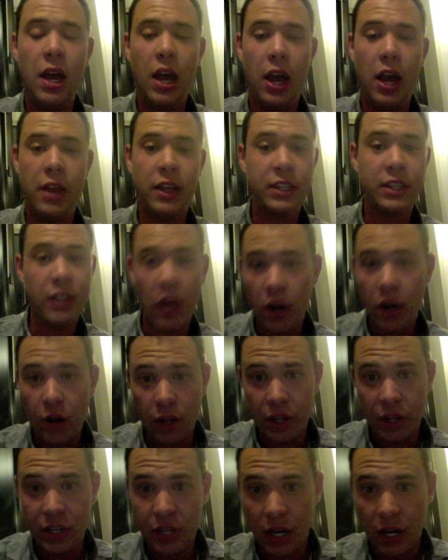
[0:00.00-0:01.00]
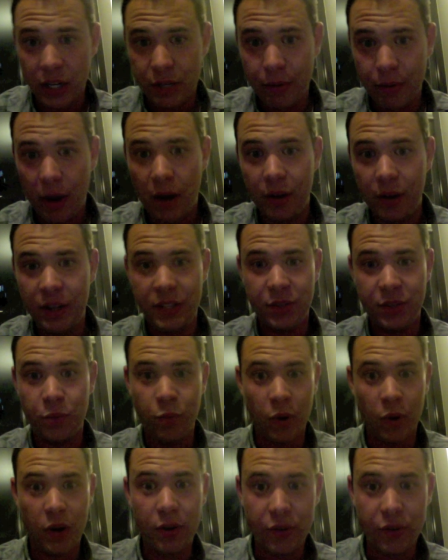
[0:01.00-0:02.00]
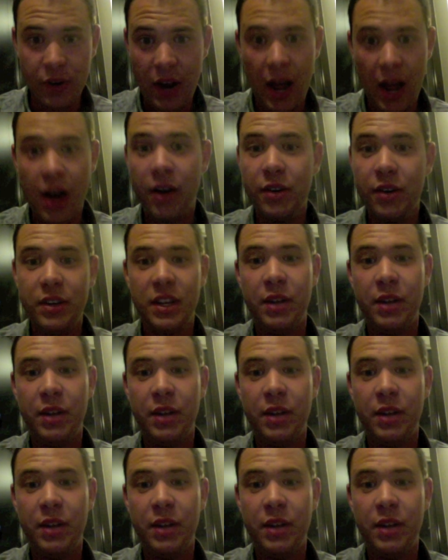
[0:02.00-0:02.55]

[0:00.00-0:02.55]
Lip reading: And that's not all he talked about. He's world-renowned.